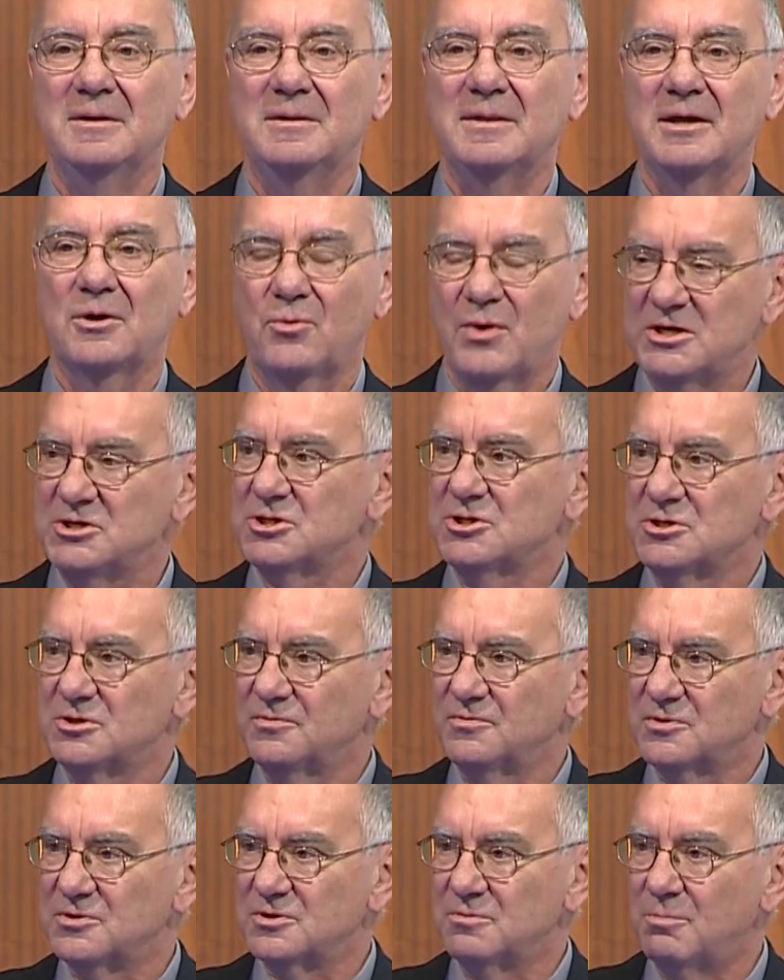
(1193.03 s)
They're questions
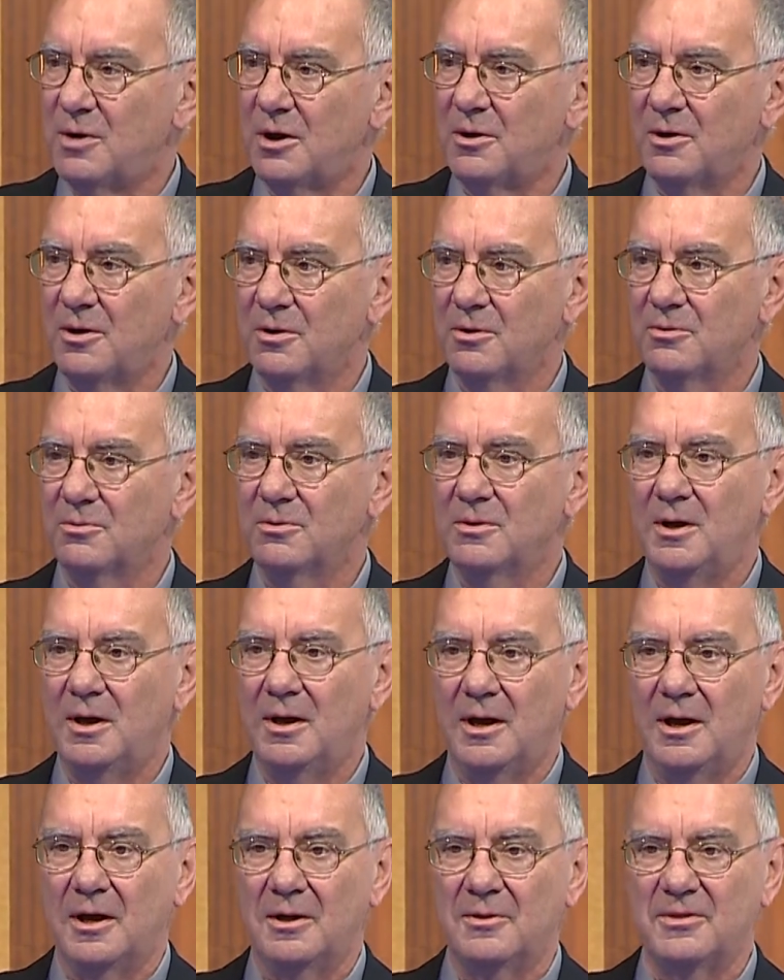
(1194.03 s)
for tomorrow
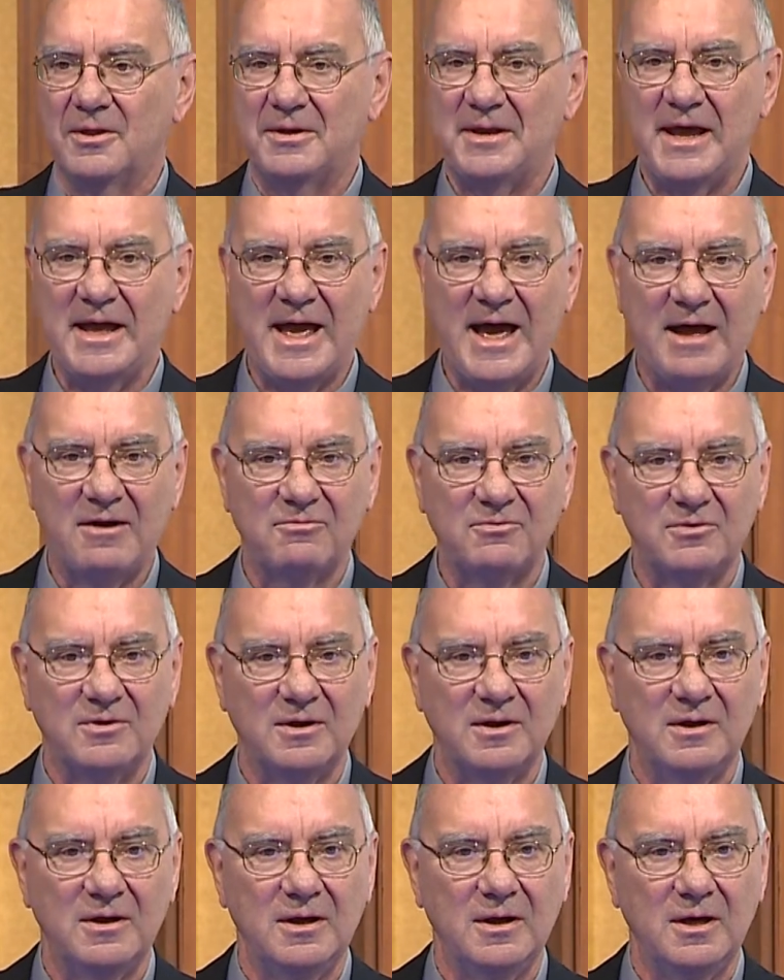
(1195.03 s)
and the day after,
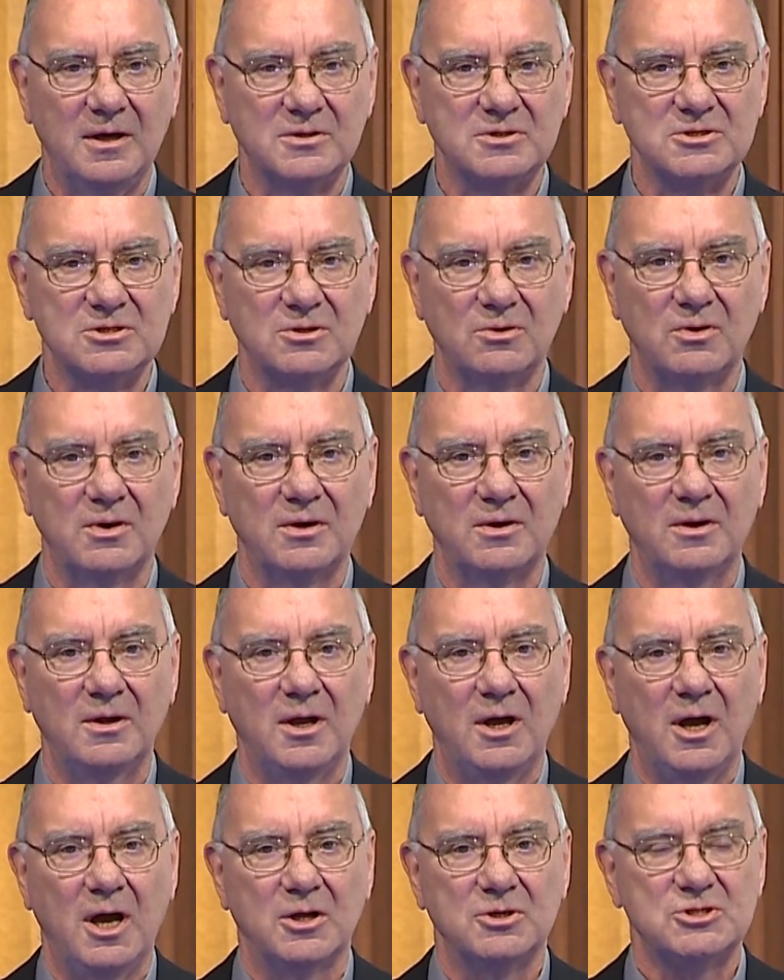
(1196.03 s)
and so on.
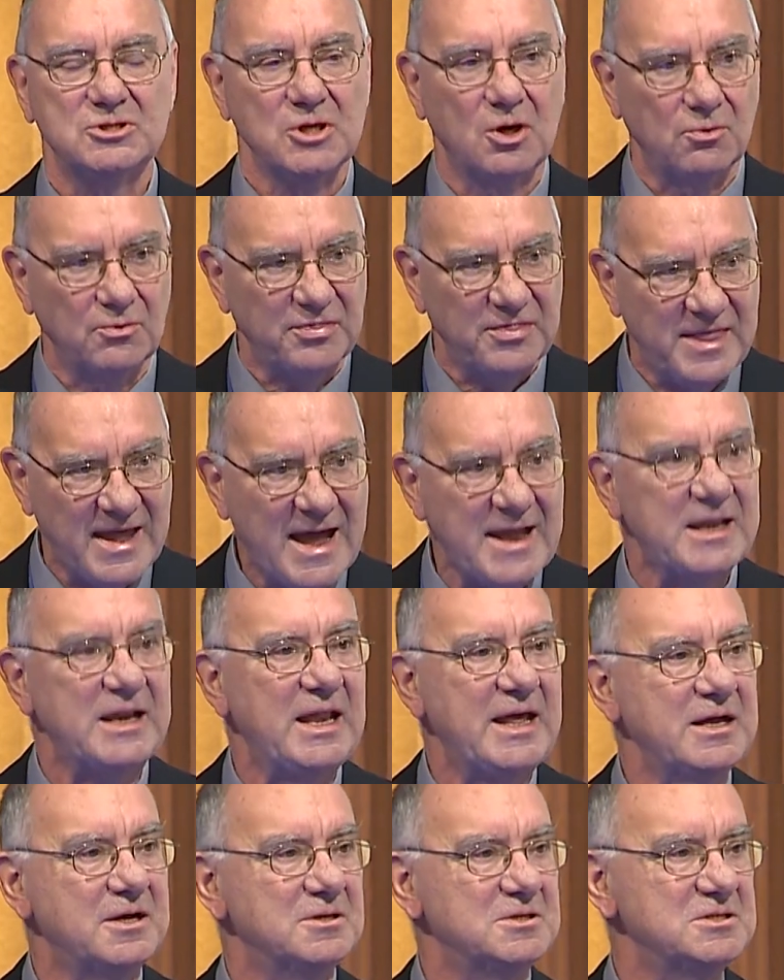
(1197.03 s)
And so that
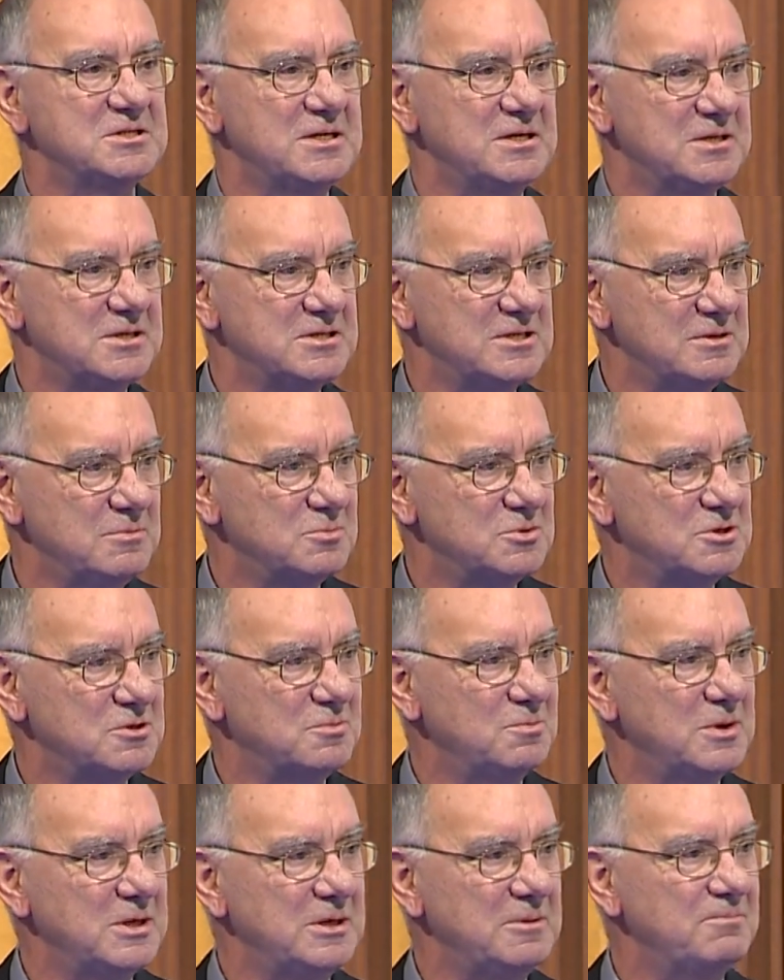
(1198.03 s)
legacy, it seems to
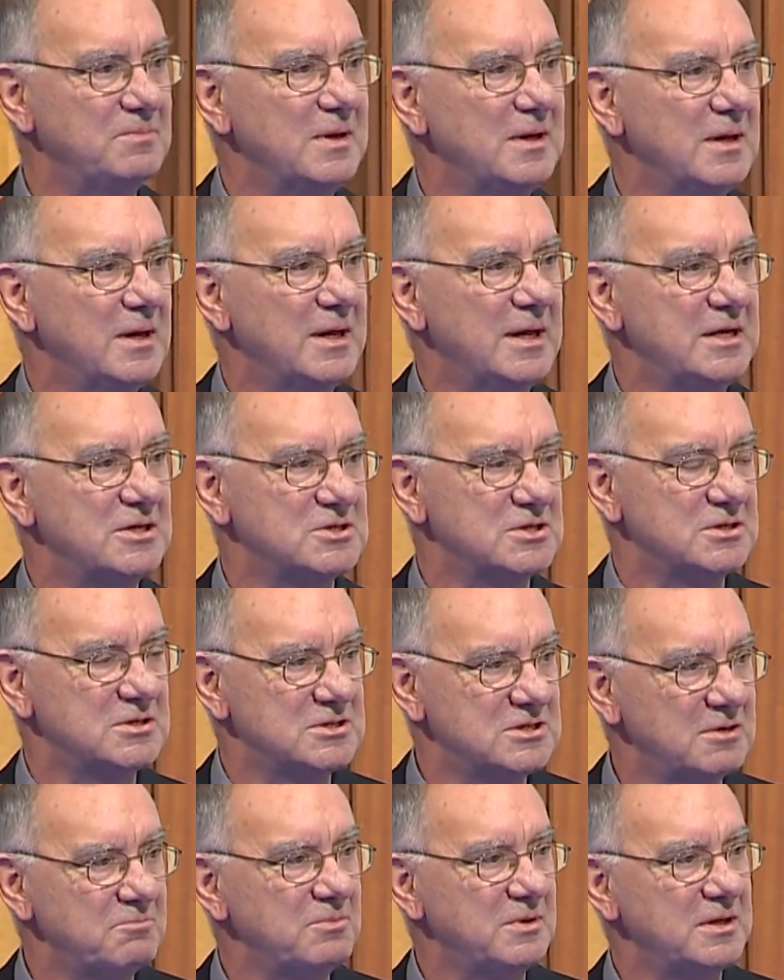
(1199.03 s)
me, is
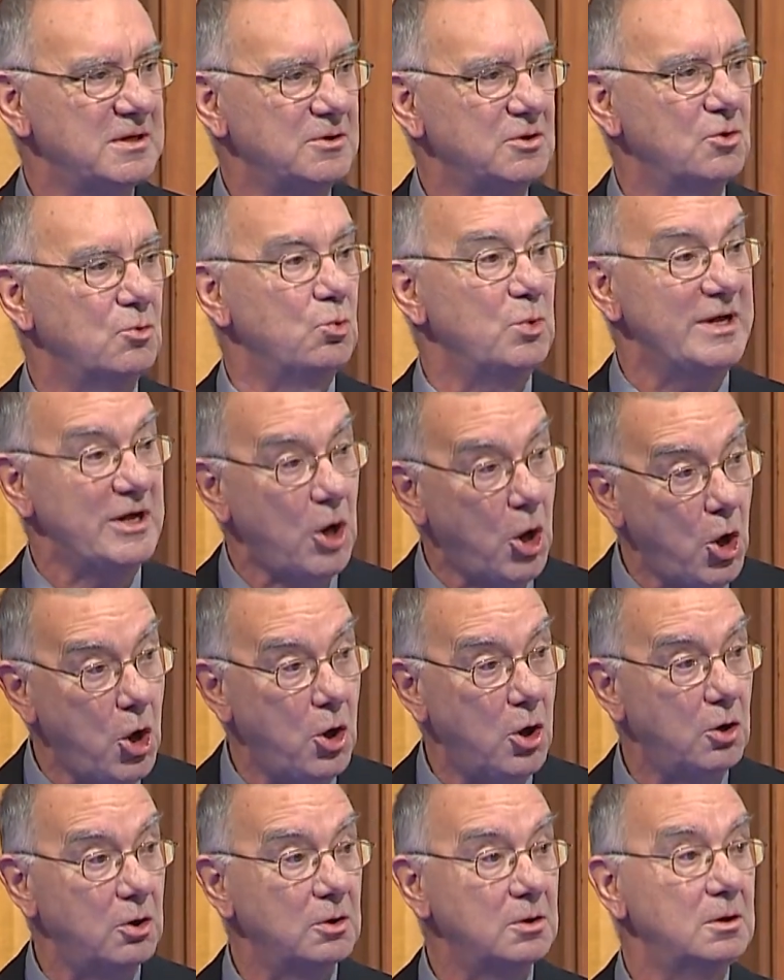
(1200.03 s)
something that we
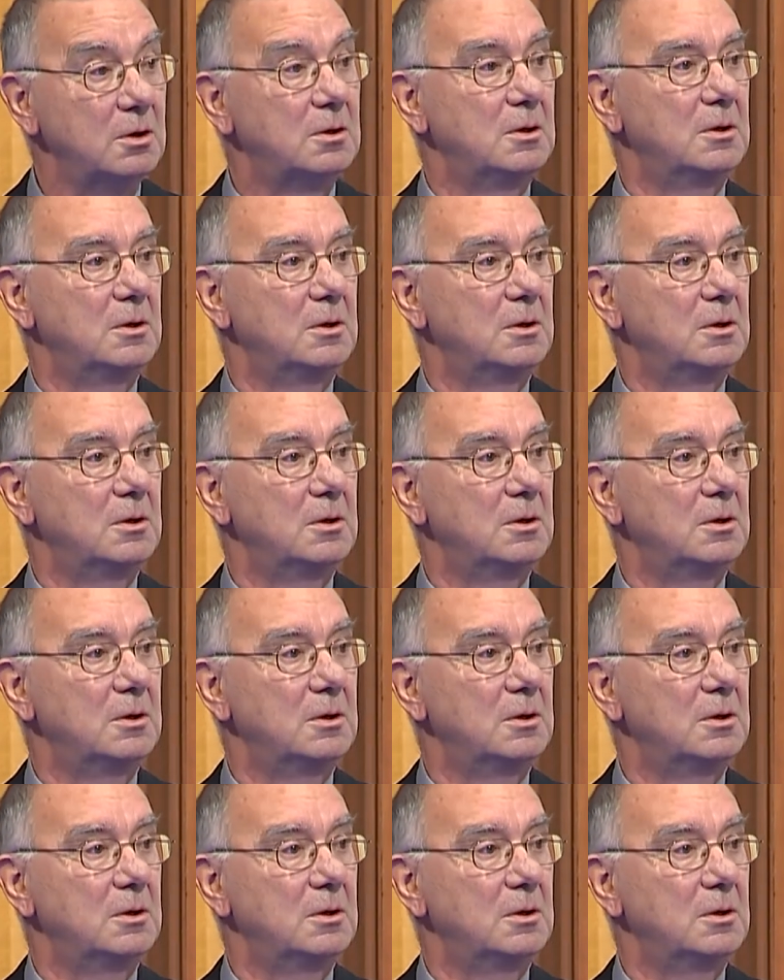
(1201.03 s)
all,